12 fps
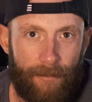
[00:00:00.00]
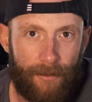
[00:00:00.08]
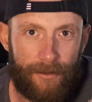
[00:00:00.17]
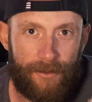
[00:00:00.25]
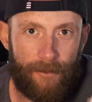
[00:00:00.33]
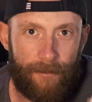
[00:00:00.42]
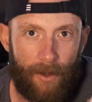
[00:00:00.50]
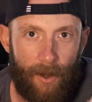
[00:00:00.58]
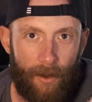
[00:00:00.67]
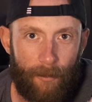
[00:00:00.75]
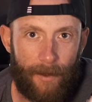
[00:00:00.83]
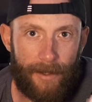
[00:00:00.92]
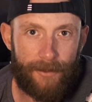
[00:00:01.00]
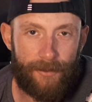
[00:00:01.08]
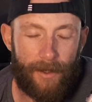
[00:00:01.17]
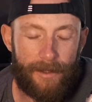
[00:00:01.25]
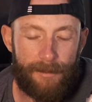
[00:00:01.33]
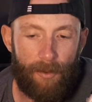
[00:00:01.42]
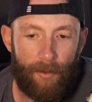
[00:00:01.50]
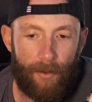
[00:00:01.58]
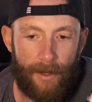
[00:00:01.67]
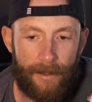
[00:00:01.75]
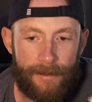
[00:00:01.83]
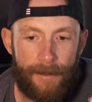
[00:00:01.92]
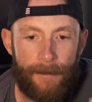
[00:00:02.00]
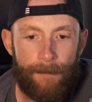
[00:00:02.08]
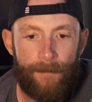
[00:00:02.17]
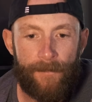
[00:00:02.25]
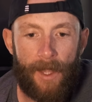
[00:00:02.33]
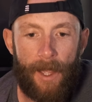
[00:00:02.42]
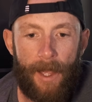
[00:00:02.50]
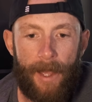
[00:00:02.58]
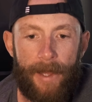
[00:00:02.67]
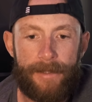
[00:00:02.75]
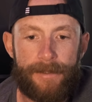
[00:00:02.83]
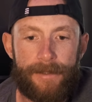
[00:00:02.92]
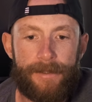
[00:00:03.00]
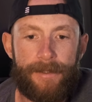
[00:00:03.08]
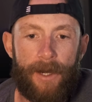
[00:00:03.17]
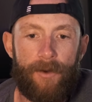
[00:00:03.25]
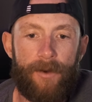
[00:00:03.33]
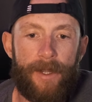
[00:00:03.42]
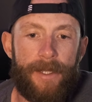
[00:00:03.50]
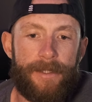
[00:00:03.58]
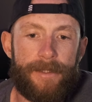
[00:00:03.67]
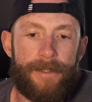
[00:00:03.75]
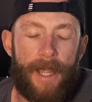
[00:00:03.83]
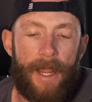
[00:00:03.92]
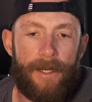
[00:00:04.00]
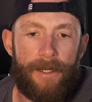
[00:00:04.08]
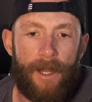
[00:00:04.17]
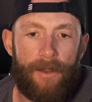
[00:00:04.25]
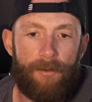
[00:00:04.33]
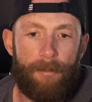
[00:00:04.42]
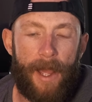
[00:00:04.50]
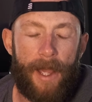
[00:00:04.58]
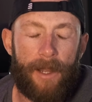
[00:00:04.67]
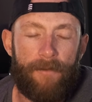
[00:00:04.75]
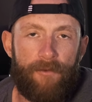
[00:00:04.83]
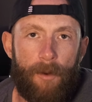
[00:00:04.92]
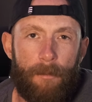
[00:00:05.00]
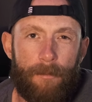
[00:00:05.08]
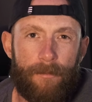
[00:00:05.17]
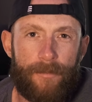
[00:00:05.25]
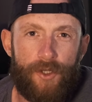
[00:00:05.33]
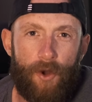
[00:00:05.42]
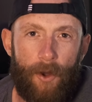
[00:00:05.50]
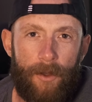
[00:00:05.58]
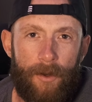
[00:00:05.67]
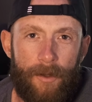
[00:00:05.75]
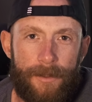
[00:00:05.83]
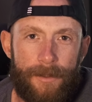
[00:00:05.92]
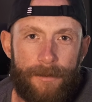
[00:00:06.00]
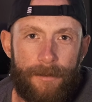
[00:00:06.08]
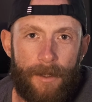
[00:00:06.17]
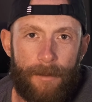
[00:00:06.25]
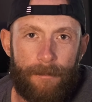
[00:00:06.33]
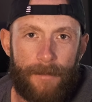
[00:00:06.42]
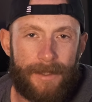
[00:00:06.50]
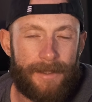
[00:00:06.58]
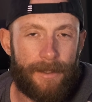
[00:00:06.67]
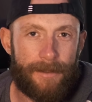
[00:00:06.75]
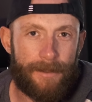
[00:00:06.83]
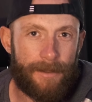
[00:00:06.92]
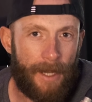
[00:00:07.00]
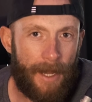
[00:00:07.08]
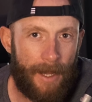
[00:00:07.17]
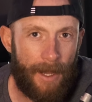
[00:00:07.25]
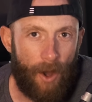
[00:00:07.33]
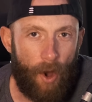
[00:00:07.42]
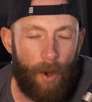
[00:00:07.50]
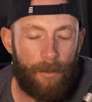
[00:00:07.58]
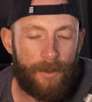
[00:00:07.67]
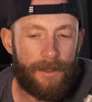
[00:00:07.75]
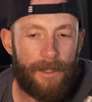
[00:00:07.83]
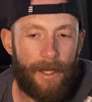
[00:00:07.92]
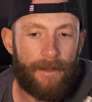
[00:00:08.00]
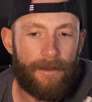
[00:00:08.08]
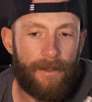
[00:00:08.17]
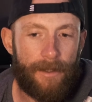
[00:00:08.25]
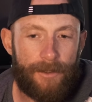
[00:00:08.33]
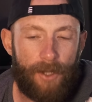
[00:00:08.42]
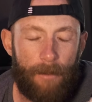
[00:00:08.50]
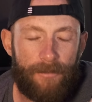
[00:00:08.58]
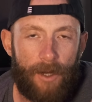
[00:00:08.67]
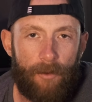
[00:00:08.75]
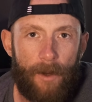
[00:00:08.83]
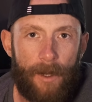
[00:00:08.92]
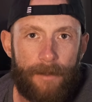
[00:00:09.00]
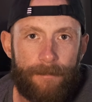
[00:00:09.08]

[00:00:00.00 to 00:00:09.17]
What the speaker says: too long when I transport it. And there is another bag from Joyhood. It's almost like the TomTalk one,